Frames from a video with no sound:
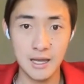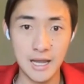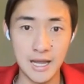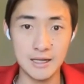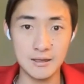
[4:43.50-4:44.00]

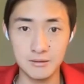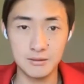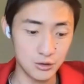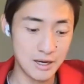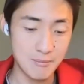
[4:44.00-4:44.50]
And
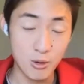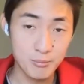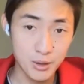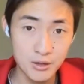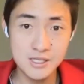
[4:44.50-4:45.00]
you get more
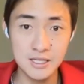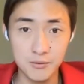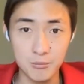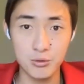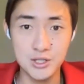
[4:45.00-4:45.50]
proceed
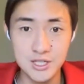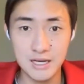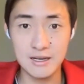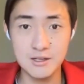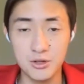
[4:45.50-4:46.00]
from bridge
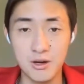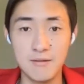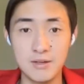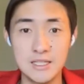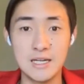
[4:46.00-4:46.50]
debt because you don't
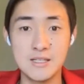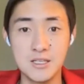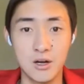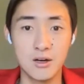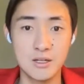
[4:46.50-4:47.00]
have a
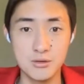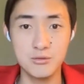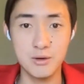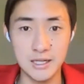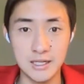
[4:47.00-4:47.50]
DSCR
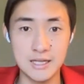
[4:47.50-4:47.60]
constraint.